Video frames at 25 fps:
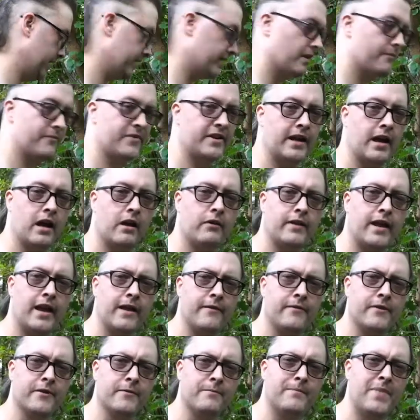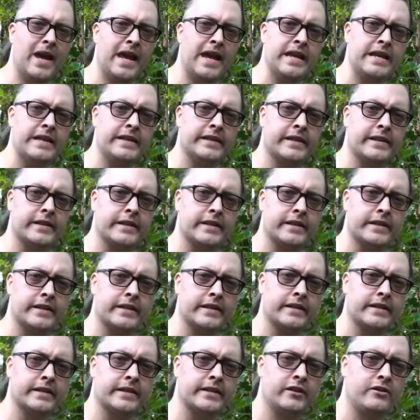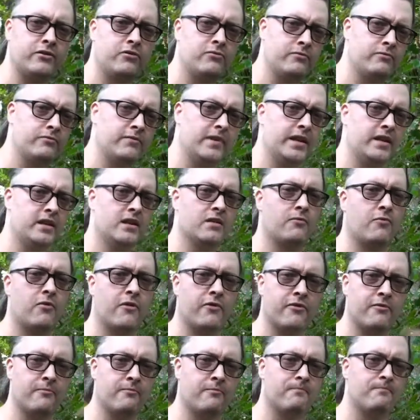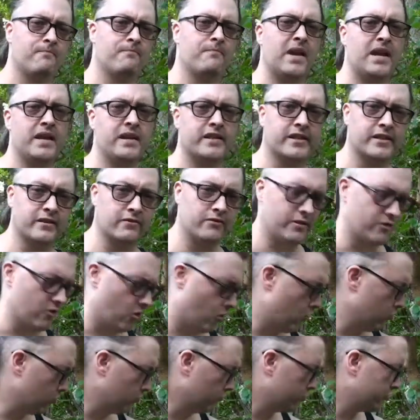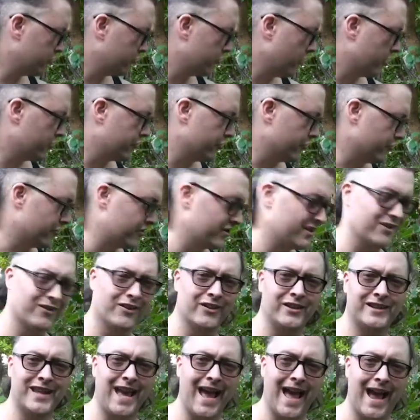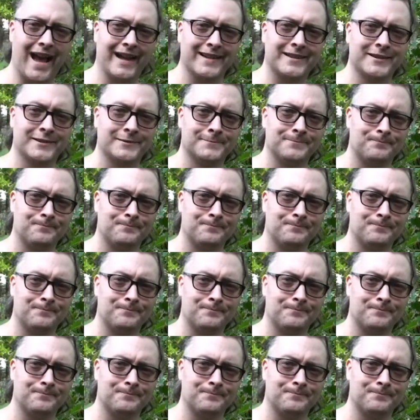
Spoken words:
something out at the base, you end up with basically the whole structure still intact.